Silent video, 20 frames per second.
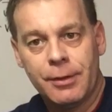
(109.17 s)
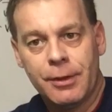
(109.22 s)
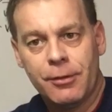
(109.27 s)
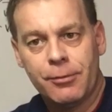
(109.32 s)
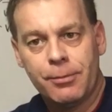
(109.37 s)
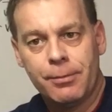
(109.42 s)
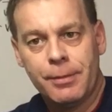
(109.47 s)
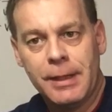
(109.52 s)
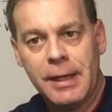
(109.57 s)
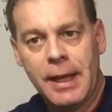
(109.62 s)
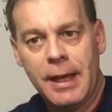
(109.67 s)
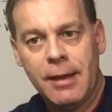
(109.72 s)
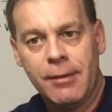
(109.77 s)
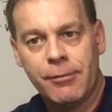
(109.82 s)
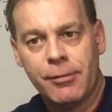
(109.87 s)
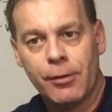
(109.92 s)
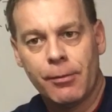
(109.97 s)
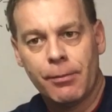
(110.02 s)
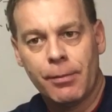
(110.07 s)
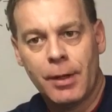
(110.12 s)

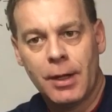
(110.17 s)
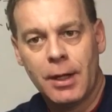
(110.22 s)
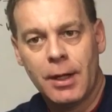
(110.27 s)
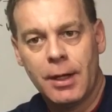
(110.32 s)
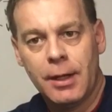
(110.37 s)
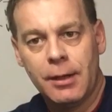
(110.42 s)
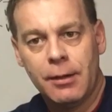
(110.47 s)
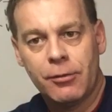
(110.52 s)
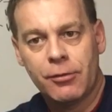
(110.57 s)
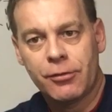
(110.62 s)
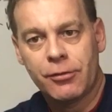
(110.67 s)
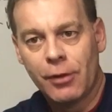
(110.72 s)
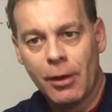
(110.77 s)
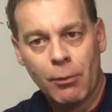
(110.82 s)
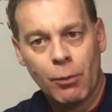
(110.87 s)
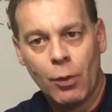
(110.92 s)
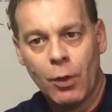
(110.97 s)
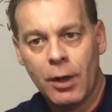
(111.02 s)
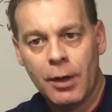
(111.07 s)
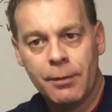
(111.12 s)
behavior by
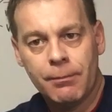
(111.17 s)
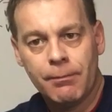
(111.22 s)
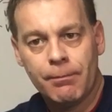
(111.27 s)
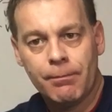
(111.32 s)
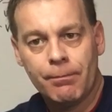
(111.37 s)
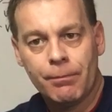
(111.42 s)
someone,